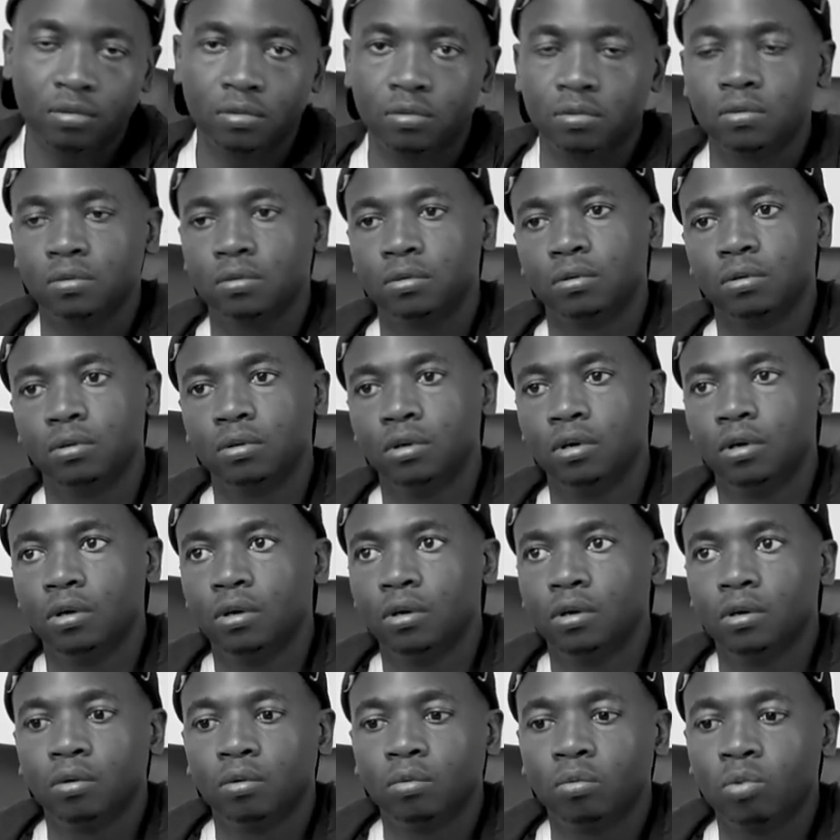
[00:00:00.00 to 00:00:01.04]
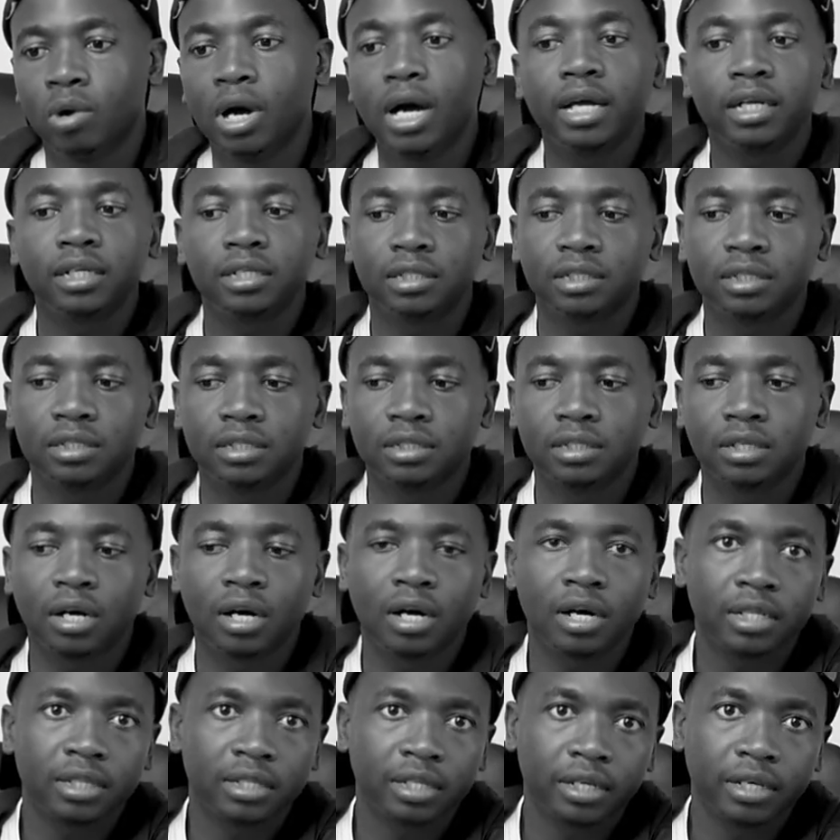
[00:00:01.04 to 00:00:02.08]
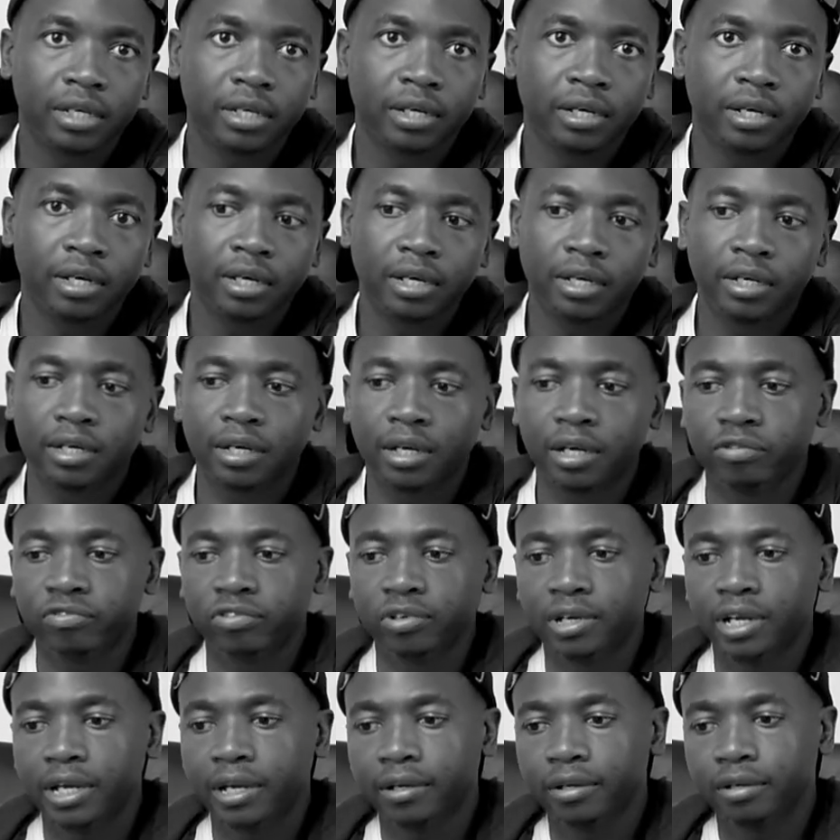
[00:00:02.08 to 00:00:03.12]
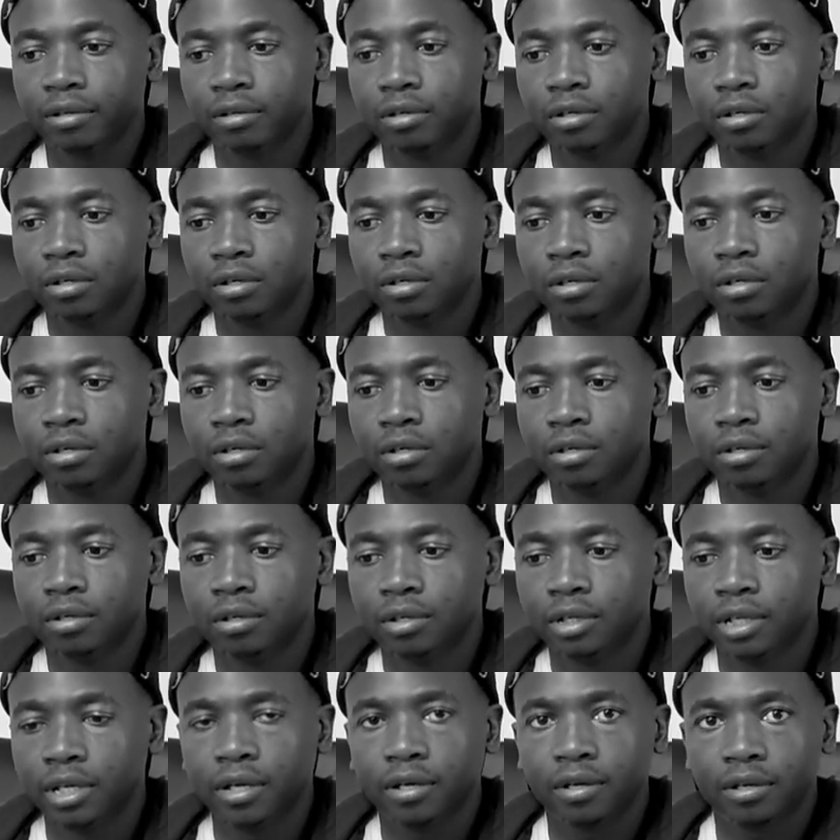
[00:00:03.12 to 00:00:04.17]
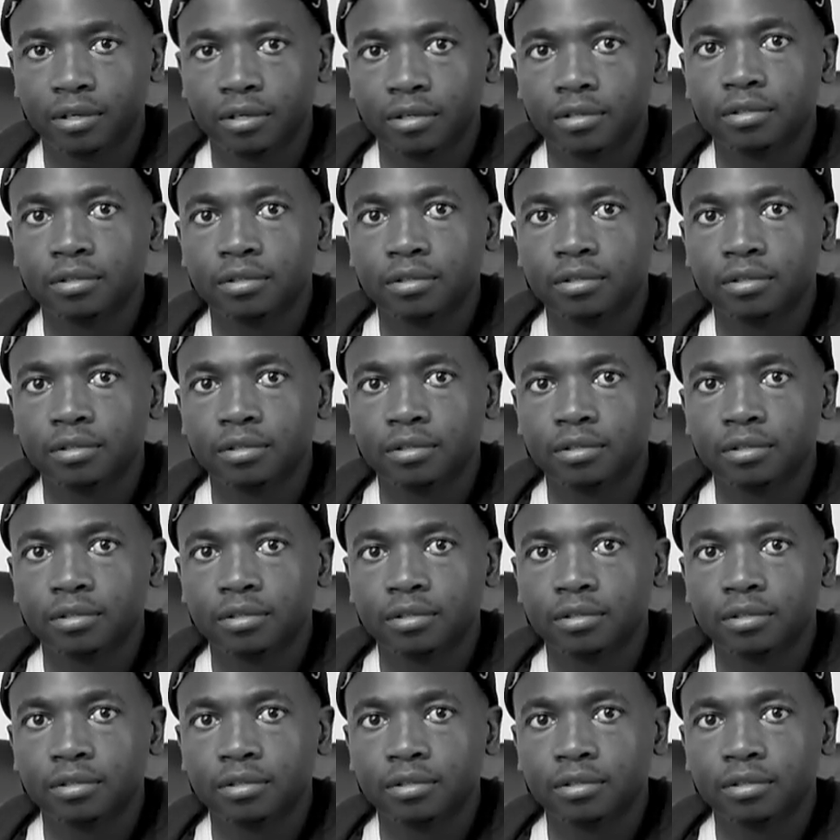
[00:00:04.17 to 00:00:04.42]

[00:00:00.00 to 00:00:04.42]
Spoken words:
Or what are they? And I feel like, yeah.